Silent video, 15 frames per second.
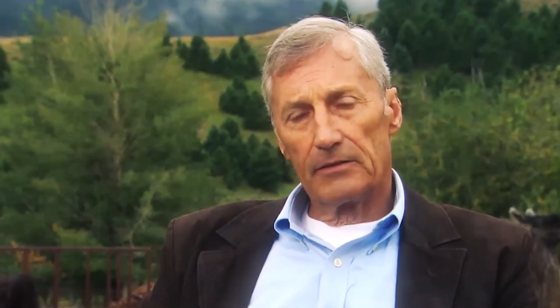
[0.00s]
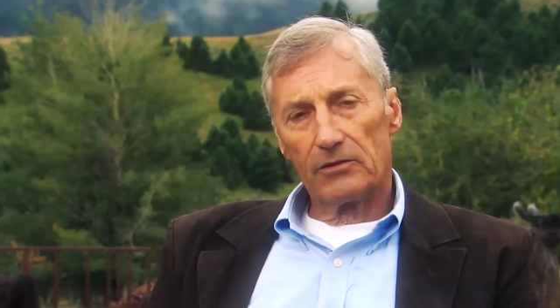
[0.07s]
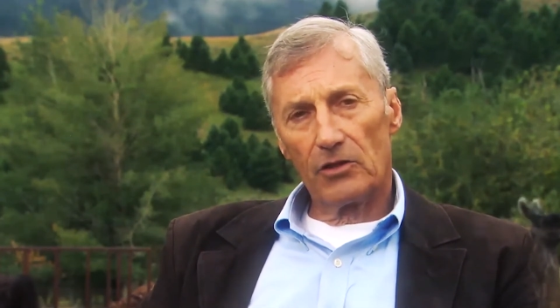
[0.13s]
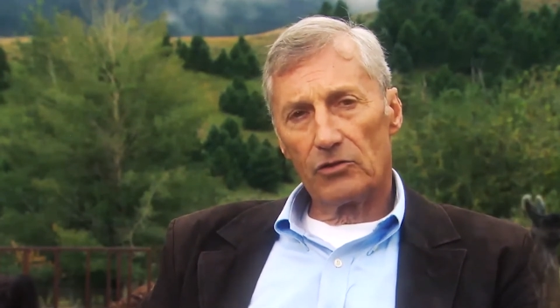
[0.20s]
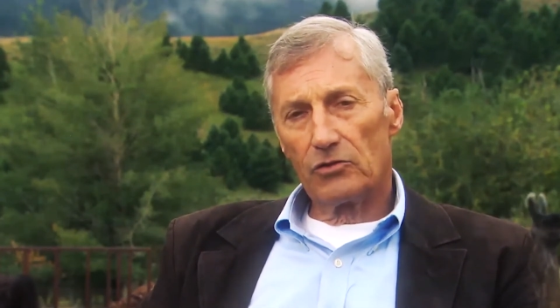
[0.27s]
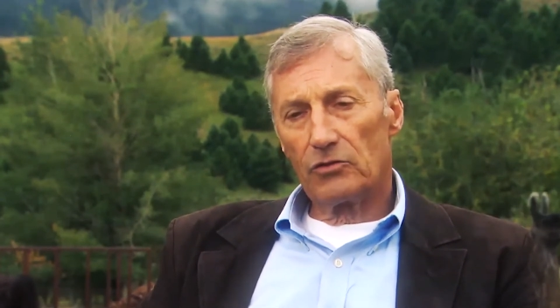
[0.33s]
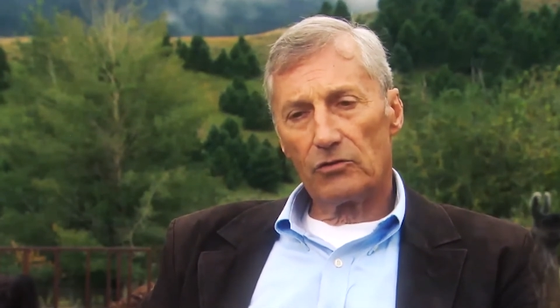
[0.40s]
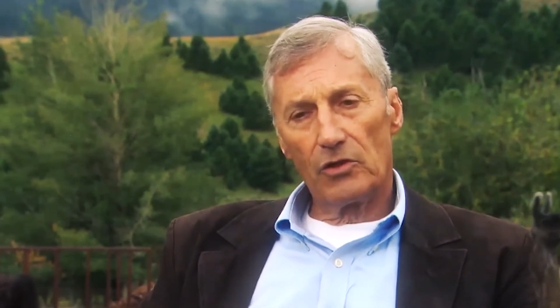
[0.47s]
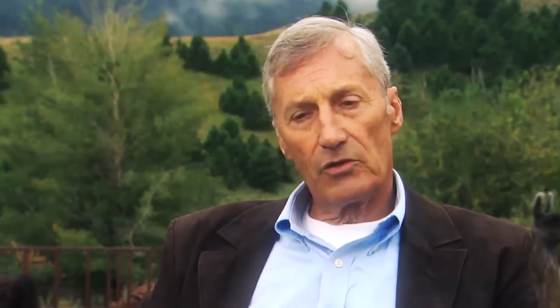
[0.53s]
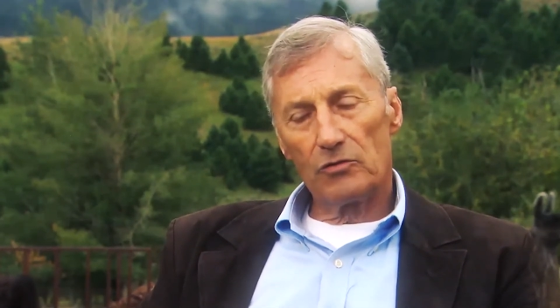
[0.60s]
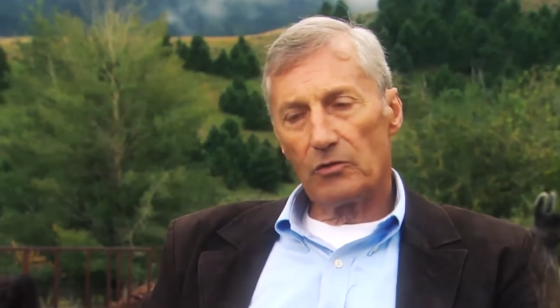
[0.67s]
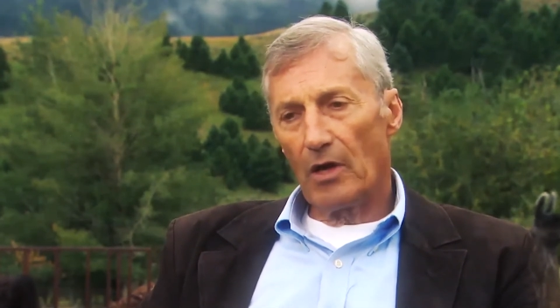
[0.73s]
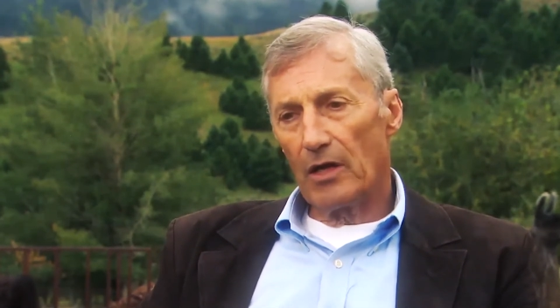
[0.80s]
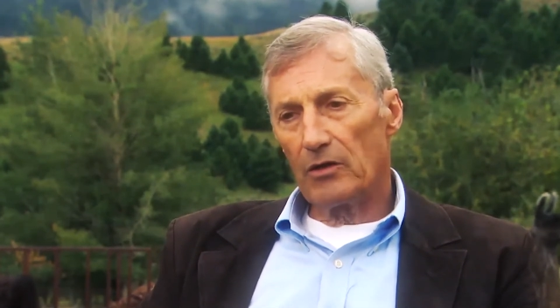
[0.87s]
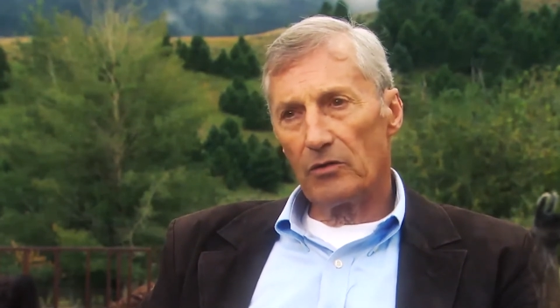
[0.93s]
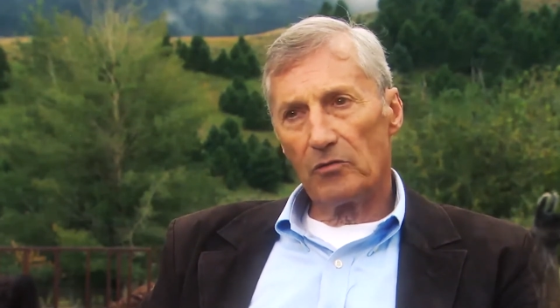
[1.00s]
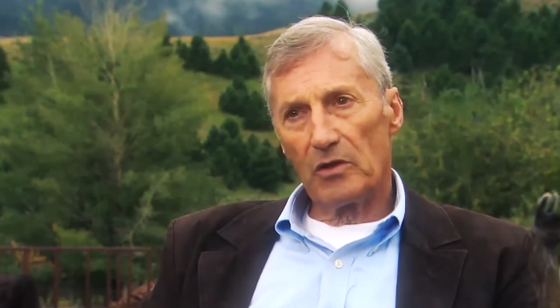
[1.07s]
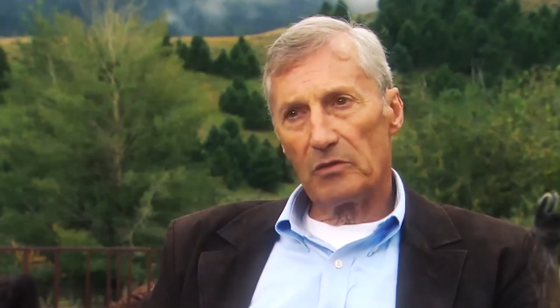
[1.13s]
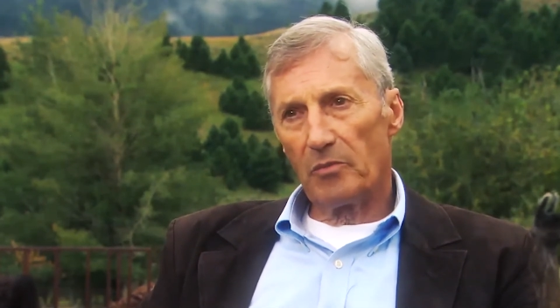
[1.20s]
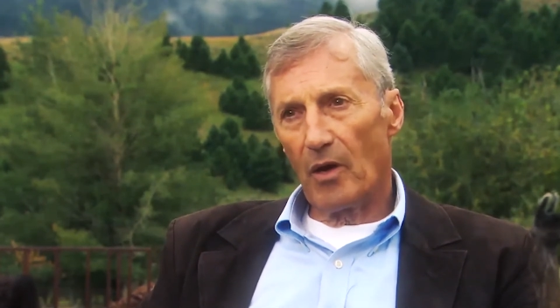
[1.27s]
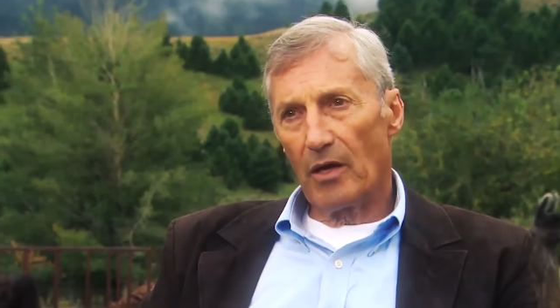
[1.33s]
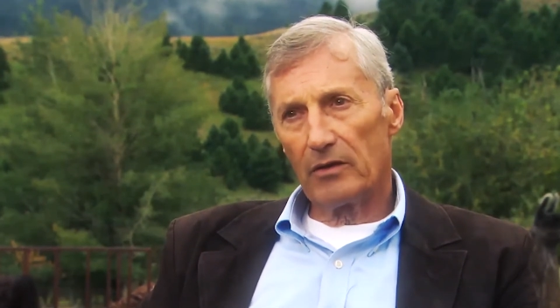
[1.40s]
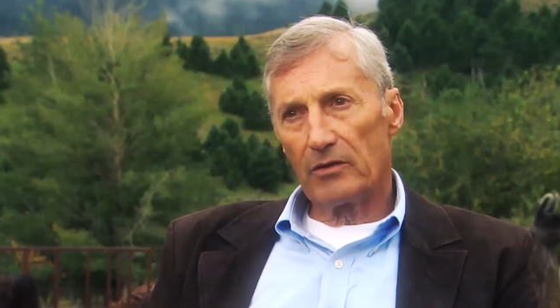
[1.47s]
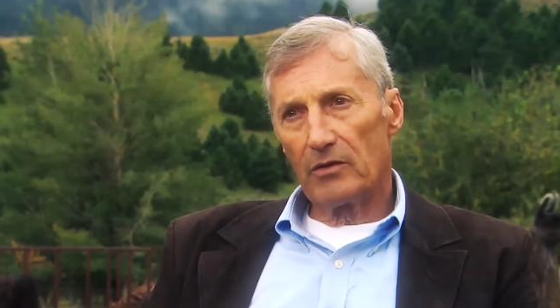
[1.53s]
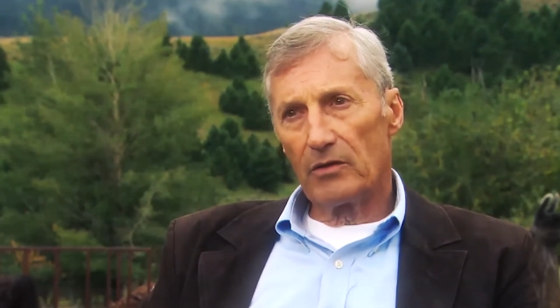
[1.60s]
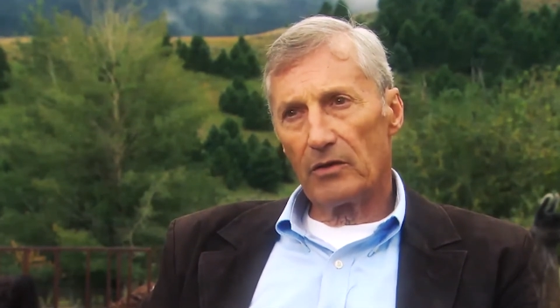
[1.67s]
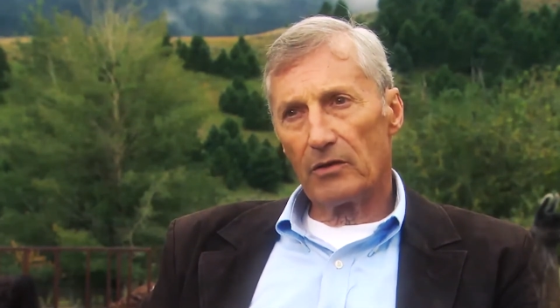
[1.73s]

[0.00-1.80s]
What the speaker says: Just tried to respond to